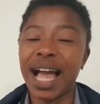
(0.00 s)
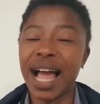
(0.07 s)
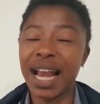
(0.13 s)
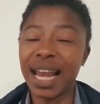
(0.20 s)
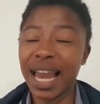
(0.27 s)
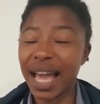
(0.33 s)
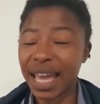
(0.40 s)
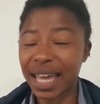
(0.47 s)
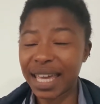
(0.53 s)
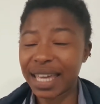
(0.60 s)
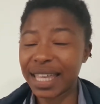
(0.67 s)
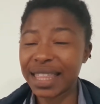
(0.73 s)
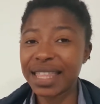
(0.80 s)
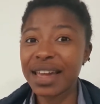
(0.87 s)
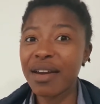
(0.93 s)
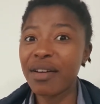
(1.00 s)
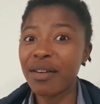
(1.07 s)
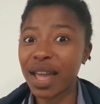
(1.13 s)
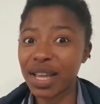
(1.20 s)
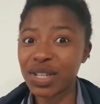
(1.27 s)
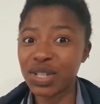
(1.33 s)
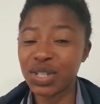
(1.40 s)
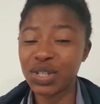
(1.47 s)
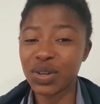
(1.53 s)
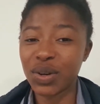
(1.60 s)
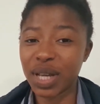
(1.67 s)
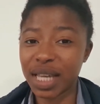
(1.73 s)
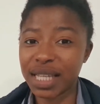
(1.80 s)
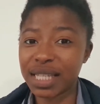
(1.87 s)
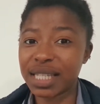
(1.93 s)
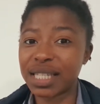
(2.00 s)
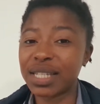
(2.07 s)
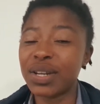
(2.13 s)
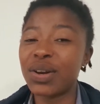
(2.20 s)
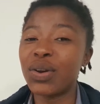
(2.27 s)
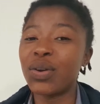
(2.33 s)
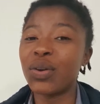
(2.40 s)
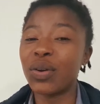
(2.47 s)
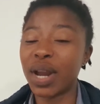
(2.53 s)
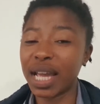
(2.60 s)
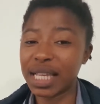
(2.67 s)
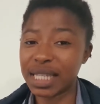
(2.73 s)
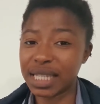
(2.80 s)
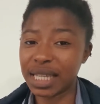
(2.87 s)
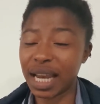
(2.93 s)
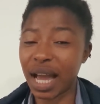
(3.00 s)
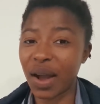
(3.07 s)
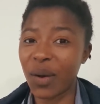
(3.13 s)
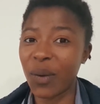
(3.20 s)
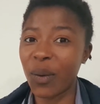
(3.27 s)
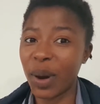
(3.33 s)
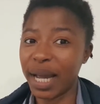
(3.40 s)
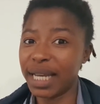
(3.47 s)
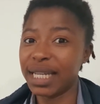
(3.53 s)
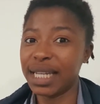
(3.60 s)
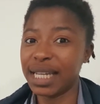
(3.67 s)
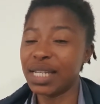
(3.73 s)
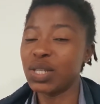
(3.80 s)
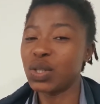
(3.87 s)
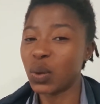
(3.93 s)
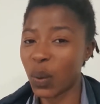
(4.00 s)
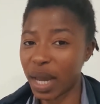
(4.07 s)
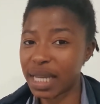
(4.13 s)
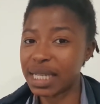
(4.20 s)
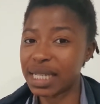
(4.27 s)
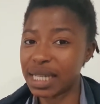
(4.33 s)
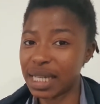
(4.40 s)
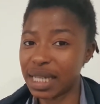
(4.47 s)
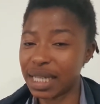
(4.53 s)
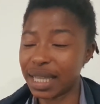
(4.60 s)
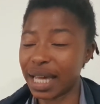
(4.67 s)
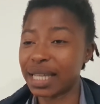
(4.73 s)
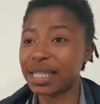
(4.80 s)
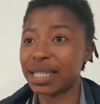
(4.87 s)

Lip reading: Like the ratio is crazy, like 1 in 20. That's